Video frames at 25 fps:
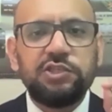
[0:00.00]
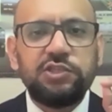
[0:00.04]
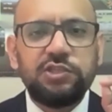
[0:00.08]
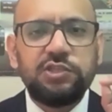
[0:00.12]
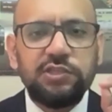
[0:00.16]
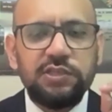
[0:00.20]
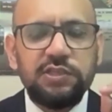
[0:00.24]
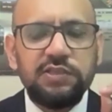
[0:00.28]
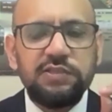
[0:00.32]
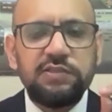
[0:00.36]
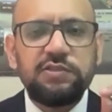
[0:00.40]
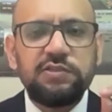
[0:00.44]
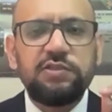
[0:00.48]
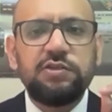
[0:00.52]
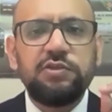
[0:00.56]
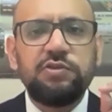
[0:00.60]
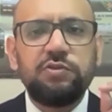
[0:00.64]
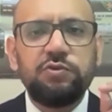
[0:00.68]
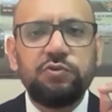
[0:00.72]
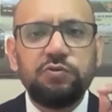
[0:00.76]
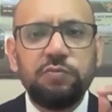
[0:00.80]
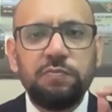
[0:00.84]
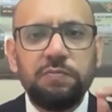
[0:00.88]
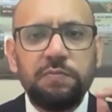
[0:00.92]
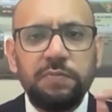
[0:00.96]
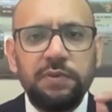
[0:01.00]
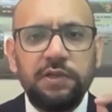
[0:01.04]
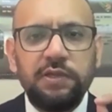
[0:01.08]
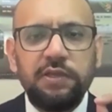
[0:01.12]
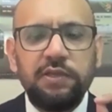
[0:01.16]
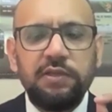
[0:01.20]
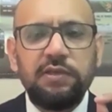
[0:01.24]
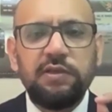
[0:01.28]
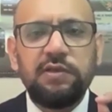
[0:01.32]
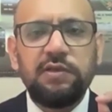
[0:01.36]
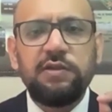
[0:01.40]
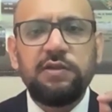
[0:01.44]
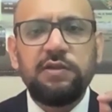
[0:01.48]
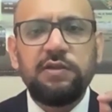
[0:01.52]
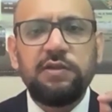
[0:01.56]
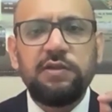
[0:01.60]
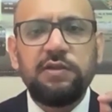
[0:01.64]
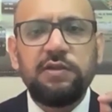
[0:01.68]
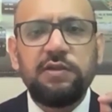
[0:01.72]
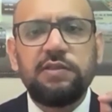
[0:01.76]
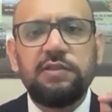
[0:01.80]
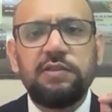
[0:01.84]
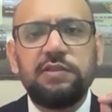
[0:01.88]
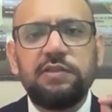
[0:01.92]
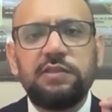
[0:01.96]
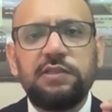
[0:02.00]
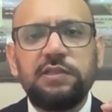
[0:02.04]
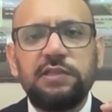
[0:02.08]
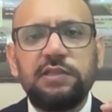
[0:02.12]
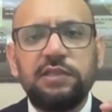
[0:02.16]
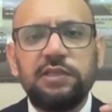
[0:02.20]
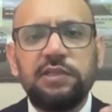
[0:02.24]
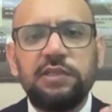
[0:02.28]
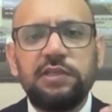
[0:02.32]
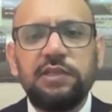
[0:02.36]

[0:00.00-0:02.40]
just to measure the